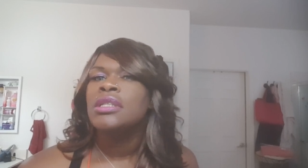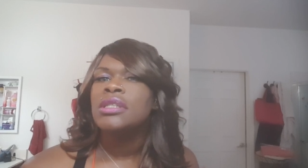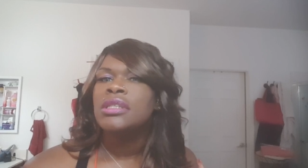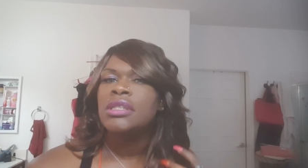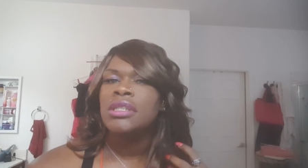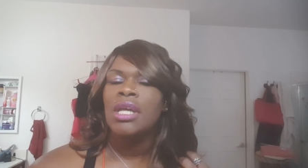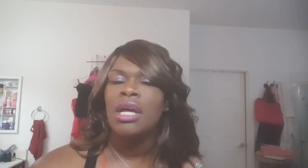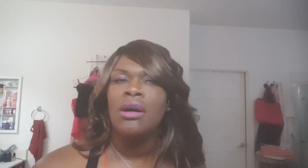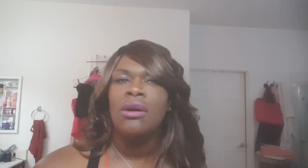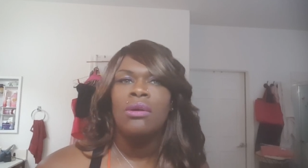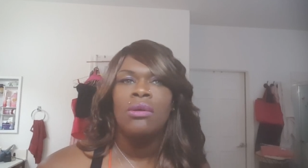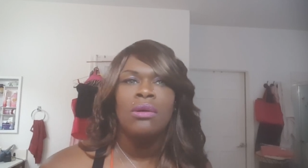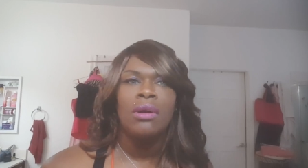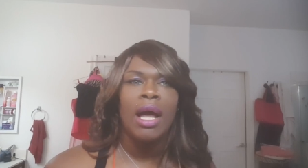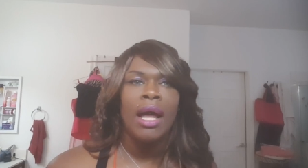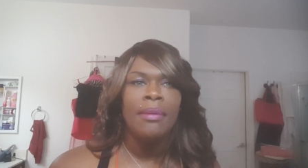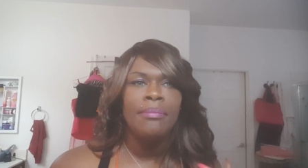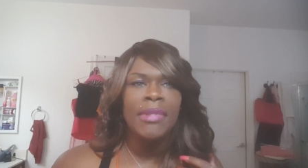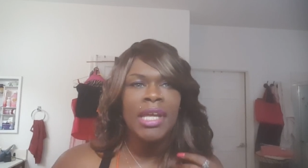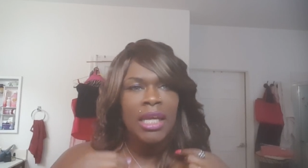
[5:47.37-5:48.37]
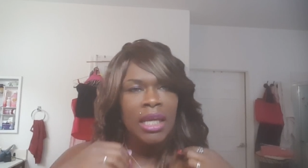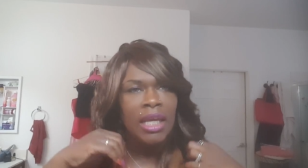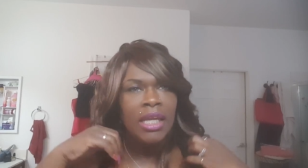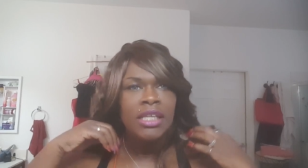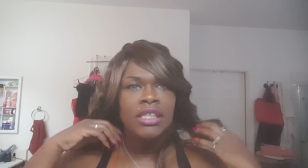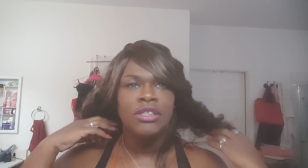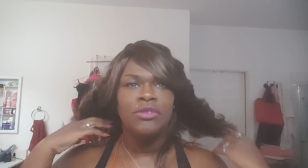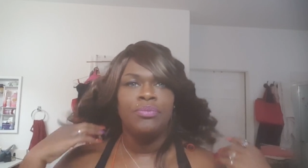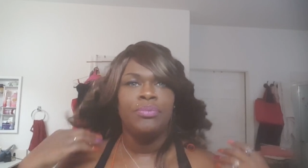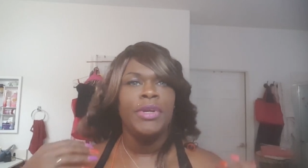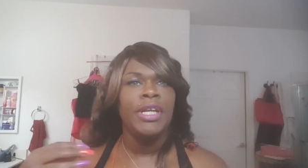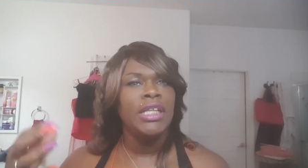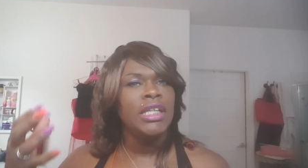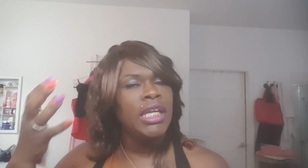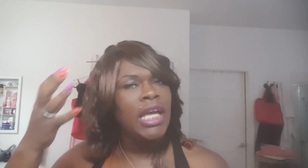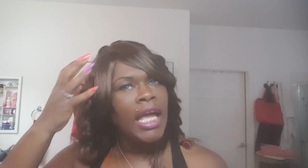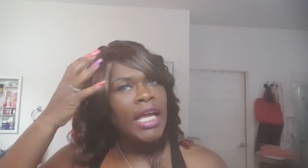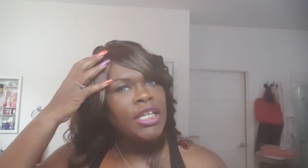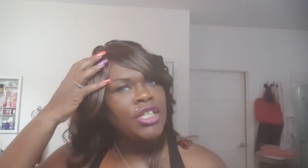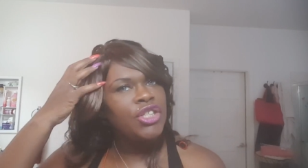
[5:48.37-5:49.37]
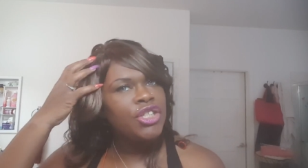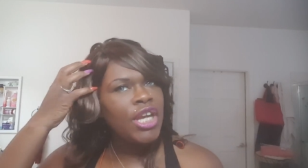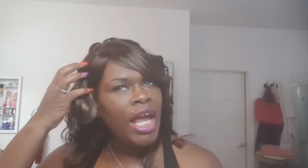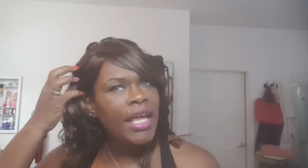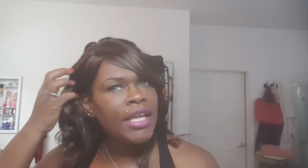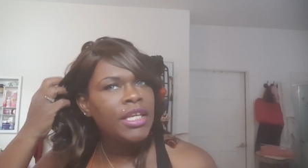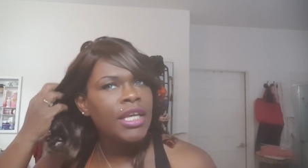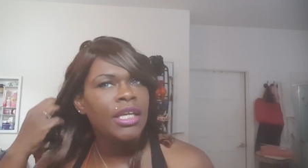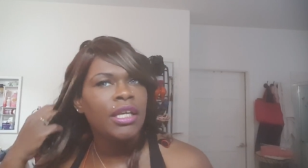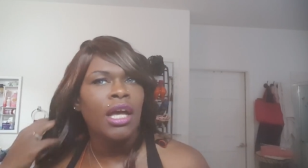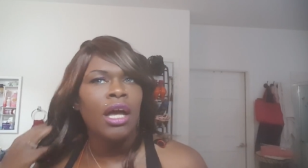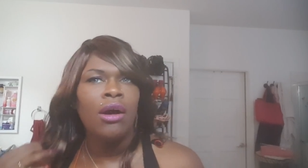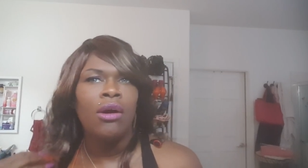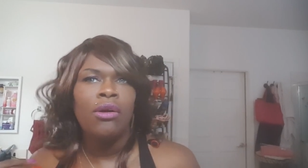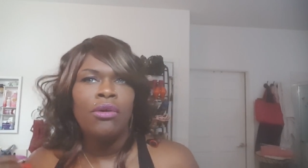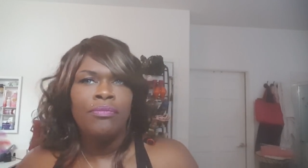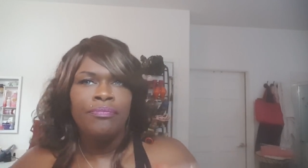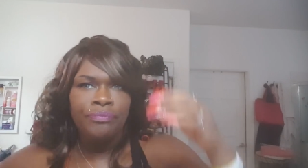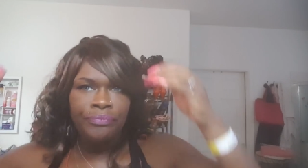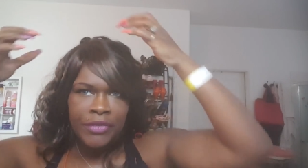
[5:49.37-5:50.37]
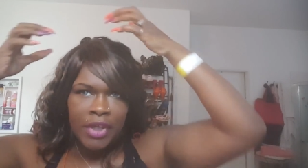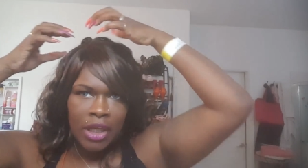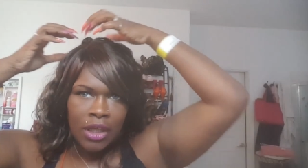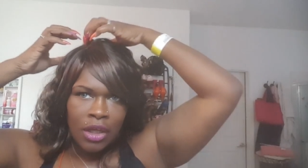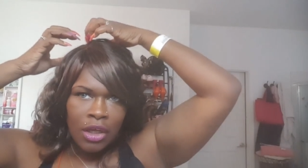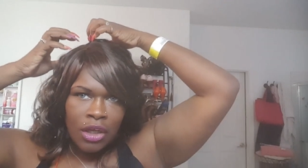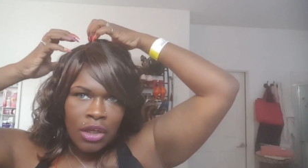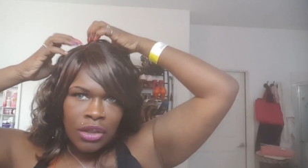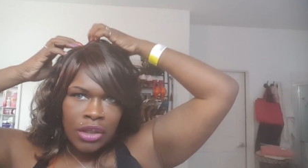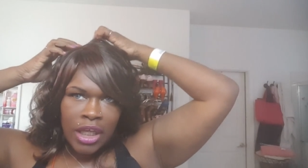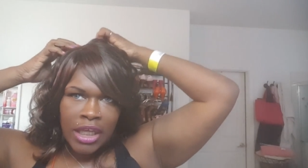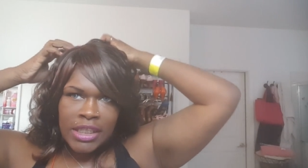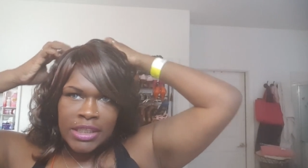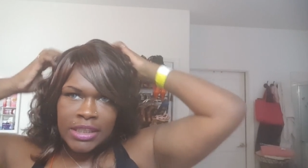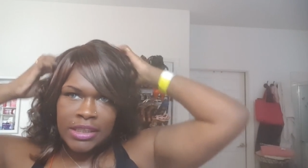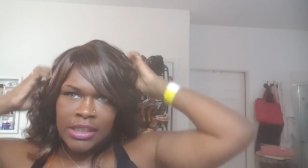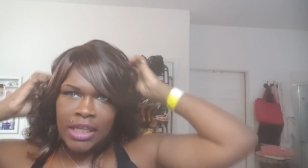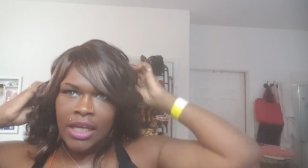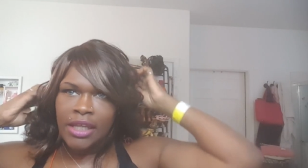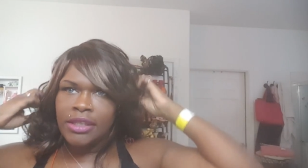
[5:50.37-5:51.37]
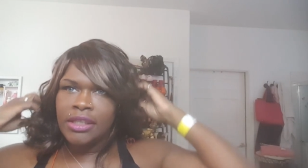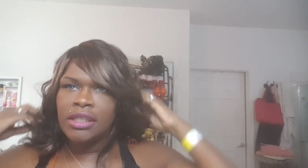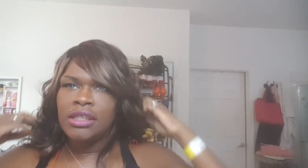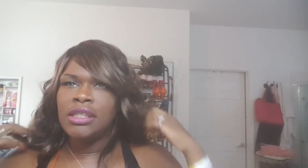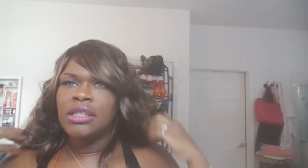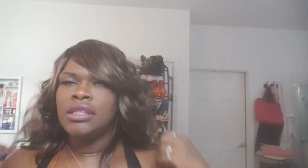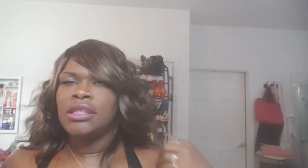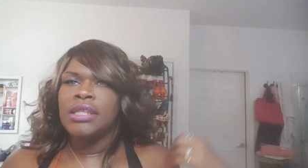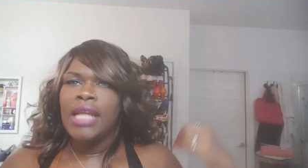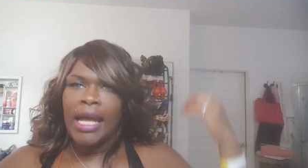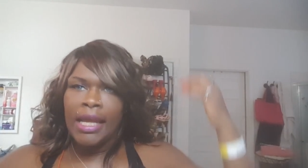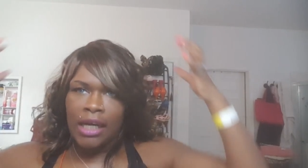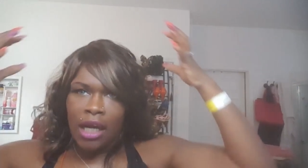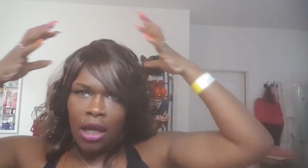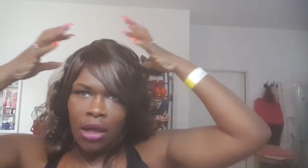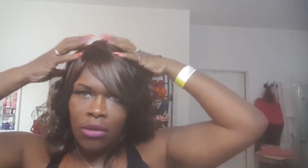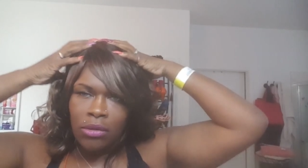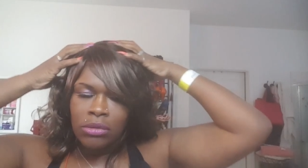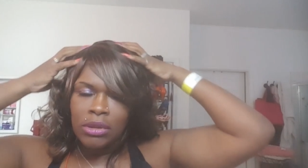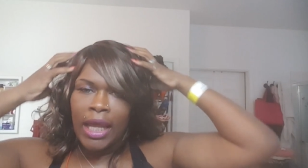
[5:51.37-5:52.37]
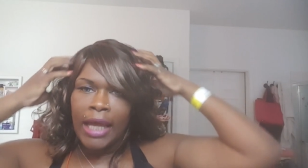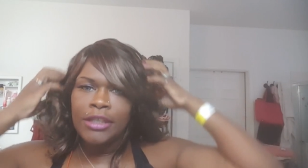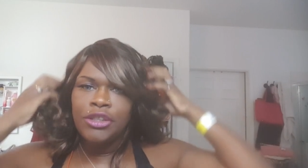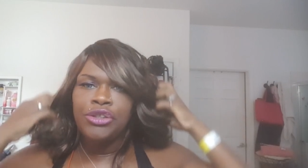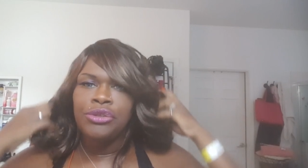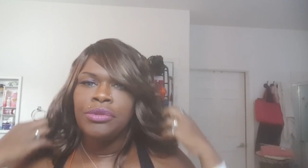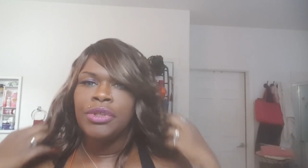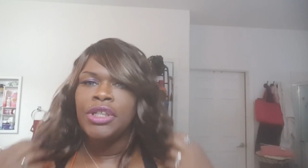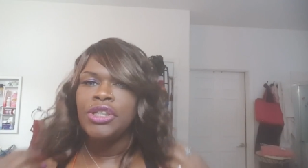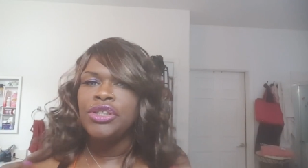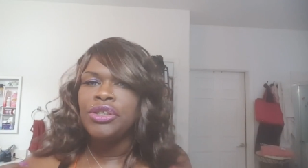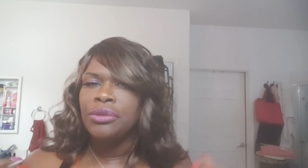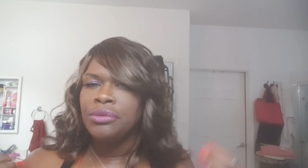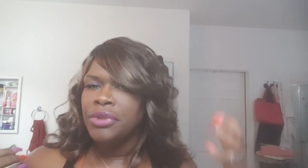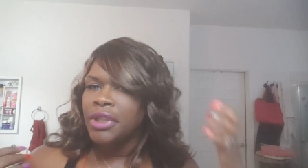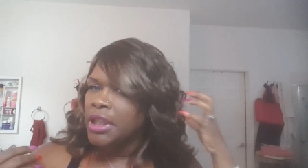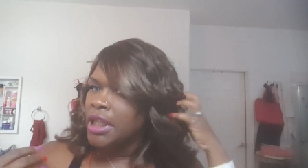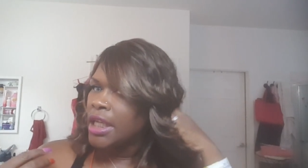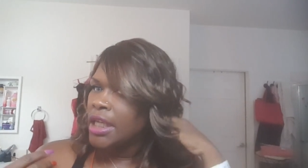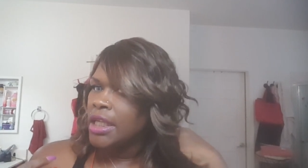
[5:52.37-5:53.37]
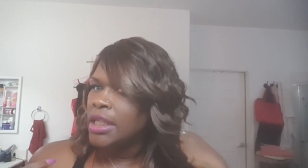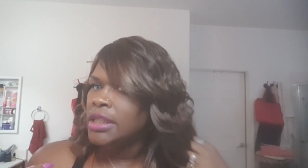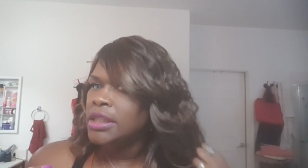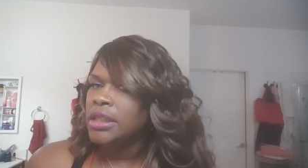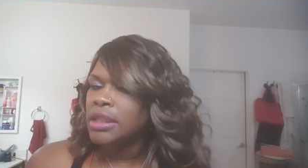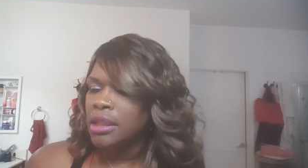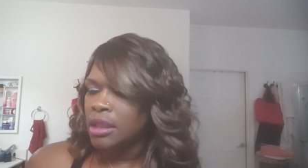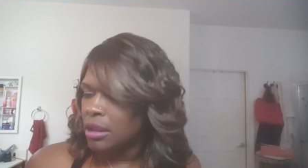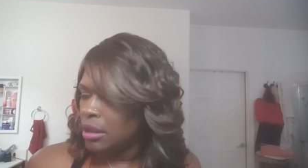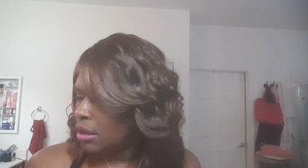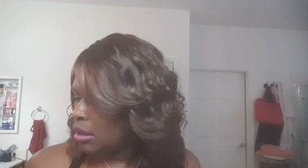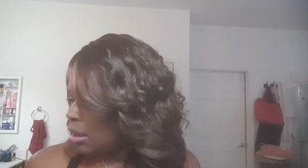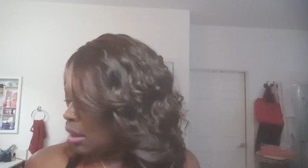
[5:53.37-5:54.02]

So, I mean, it's really a shake and go. It's not, it's not a whole lot you could do to this.